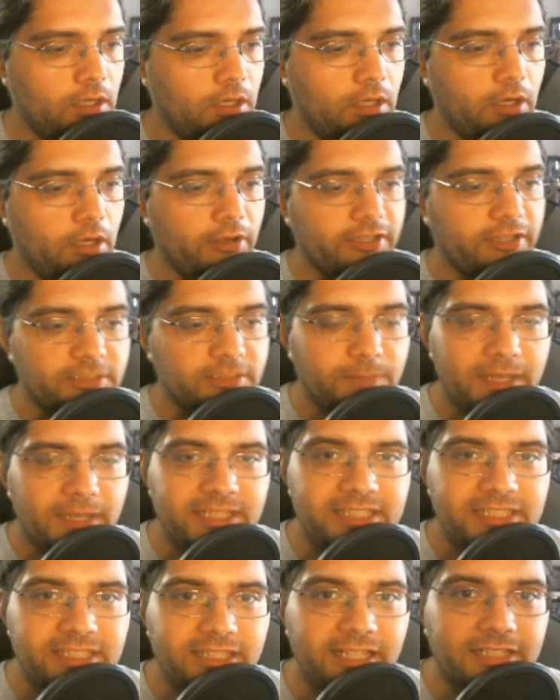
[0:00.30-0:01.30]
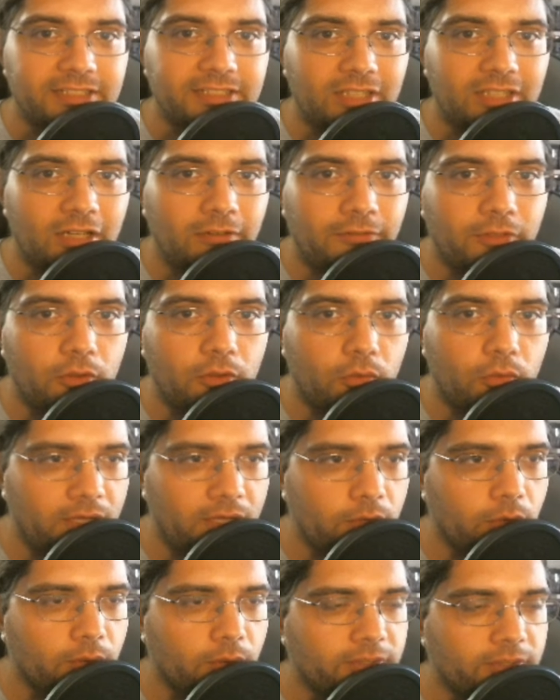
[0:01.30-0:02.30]
Alright, spicy decks of the week,
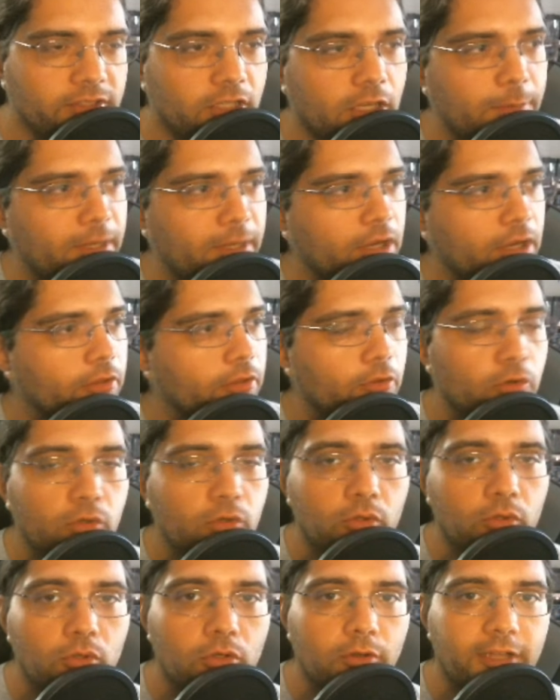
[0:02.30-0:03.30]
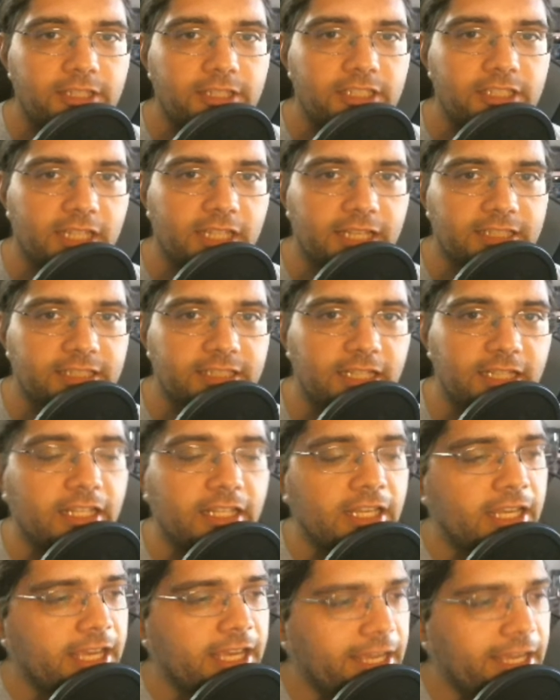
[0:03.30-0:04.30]
where we talk about all the cool, crazy decks that
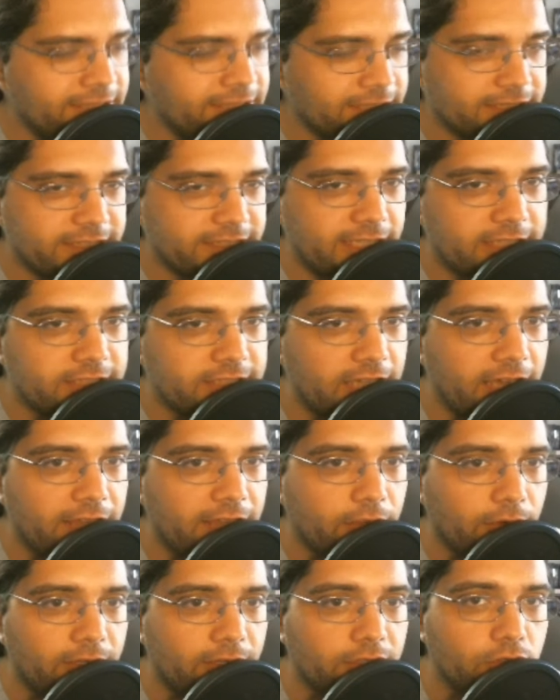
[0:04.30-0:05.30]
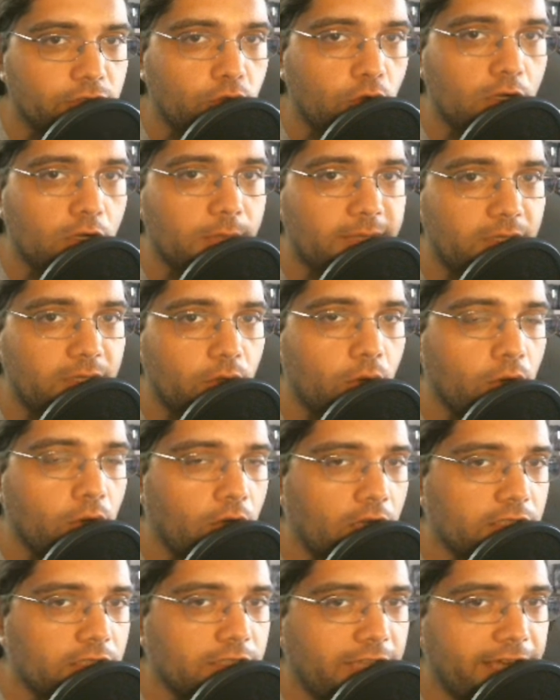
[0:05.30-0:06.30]
had success either in tournament or
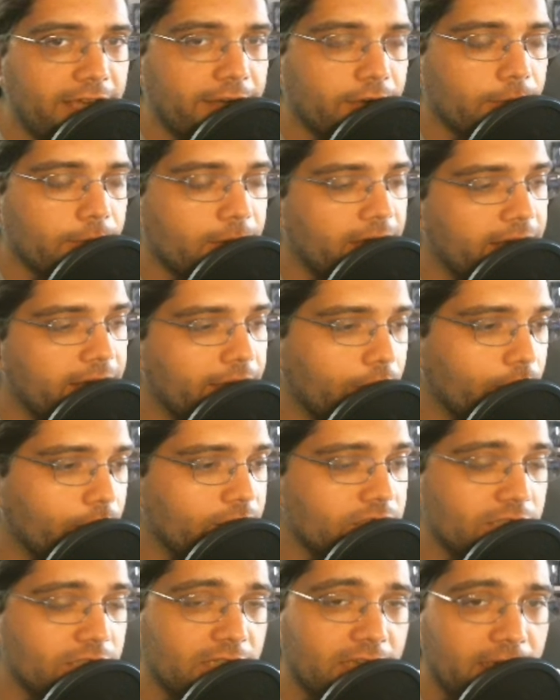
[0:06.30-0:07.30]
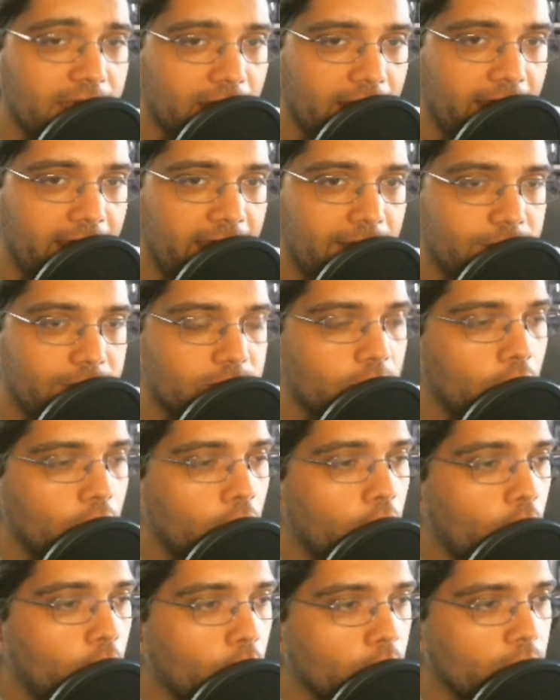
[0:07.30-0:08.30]
on ladder by either reaching King of Games
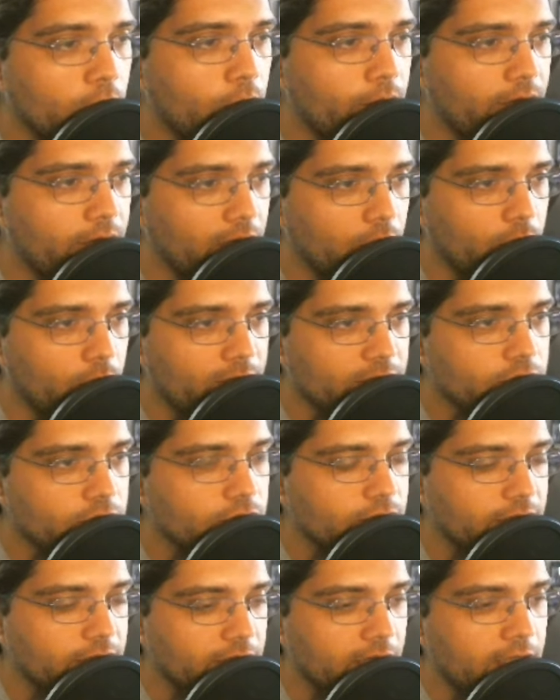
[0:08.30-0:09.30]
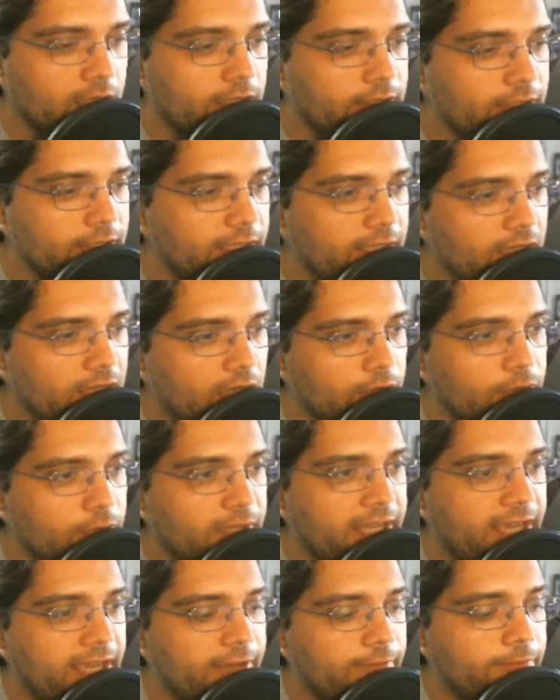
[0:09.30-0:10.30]
or going on a win streak. Leading off, we
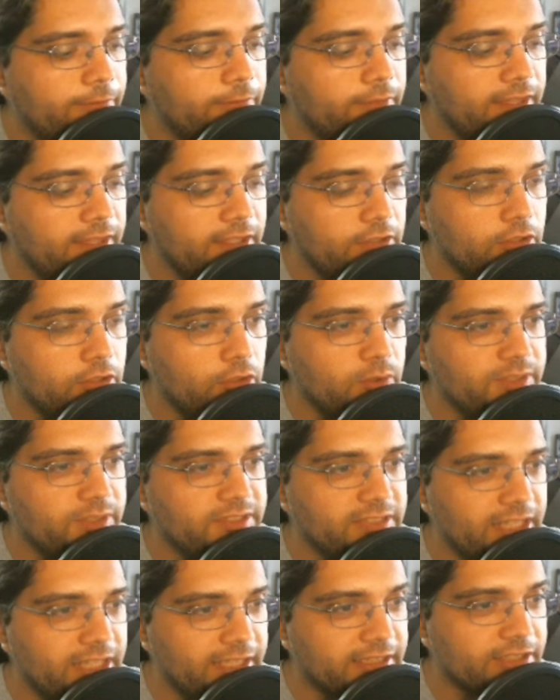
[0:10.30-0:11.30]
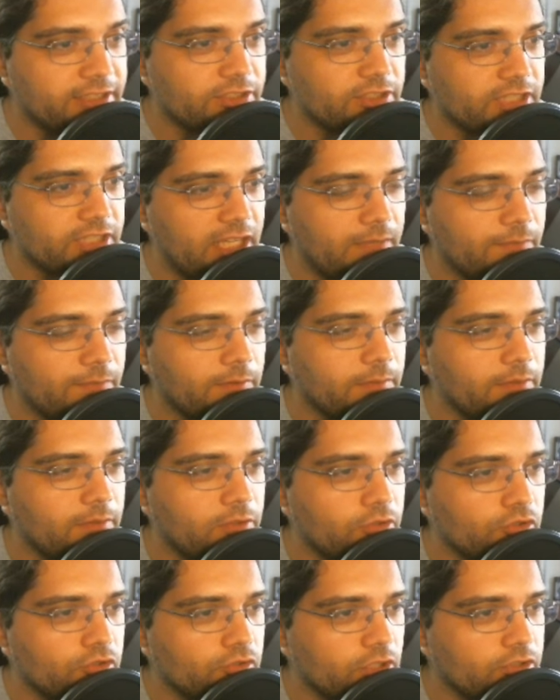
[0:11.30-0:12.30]
have the newest deck that just came from the new
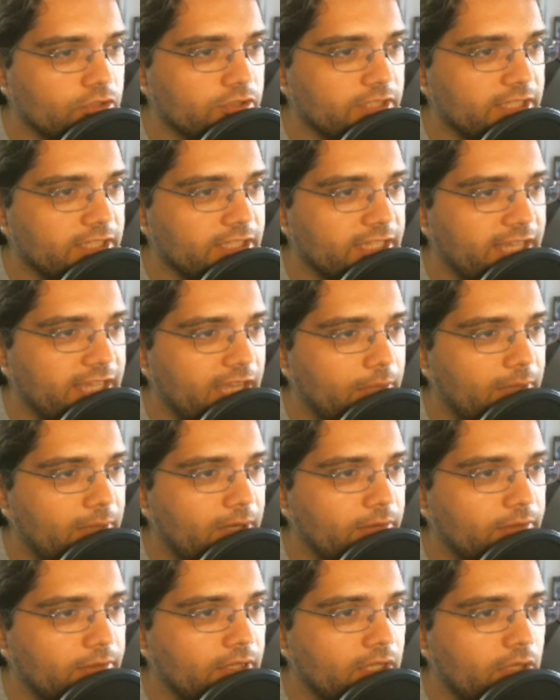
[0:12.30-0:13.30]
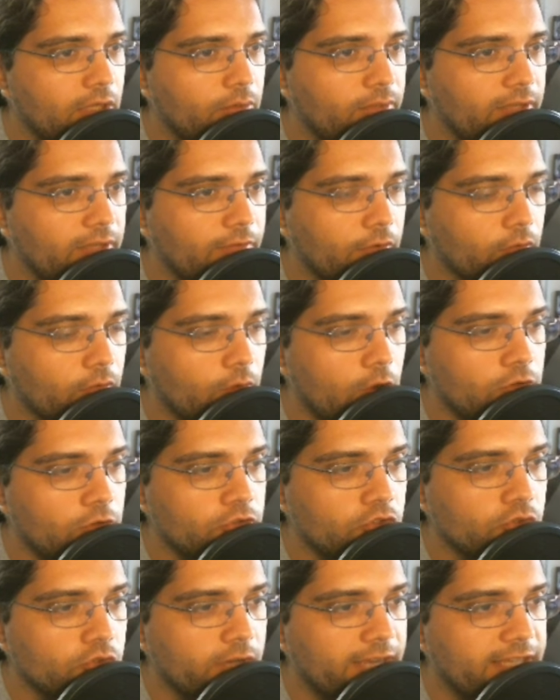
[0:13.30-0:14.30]
structure deck that came out. We have a Rose
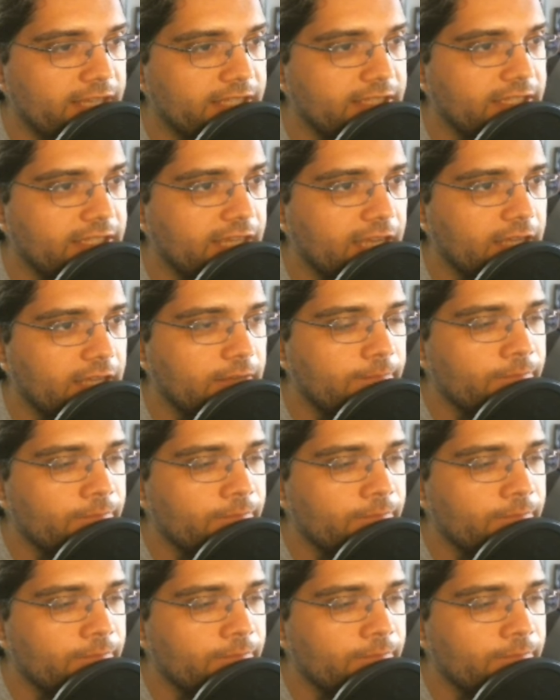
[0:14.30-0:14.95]
Dragon deck.